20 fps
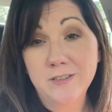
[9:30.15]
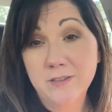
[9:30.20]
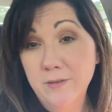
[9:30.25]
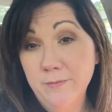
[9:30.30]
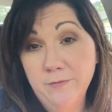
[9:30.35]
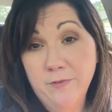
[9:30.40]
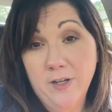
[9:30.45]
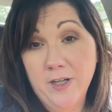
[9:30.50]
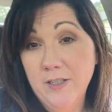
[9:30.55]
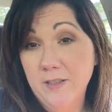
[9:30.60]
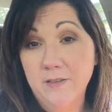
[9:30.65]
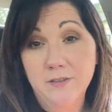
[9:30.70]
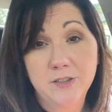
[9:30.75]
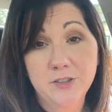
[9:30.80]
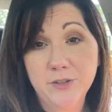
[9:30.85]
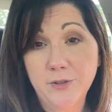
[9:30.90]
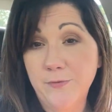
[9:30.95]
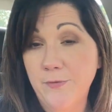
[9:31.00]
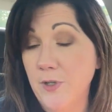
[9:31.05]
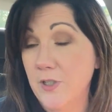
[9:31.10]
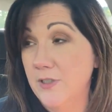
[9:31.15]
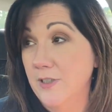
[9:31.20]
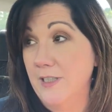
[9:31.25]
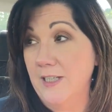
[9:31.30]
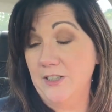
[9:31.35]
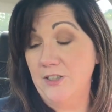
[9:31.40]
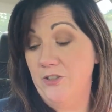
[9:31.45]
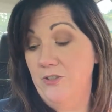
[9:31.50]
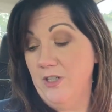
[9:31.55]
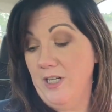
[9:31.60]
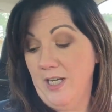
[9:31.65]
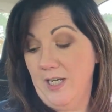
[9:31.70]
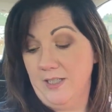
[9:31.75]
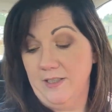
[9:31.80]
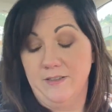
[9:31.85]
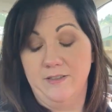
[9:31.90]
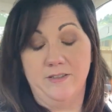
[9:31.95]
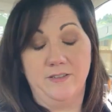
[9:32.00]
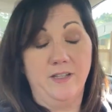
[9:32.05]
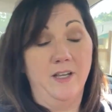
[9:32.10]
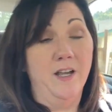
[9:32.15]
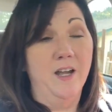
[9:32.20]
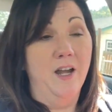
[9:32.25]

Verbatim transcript: seem fine so far the last two days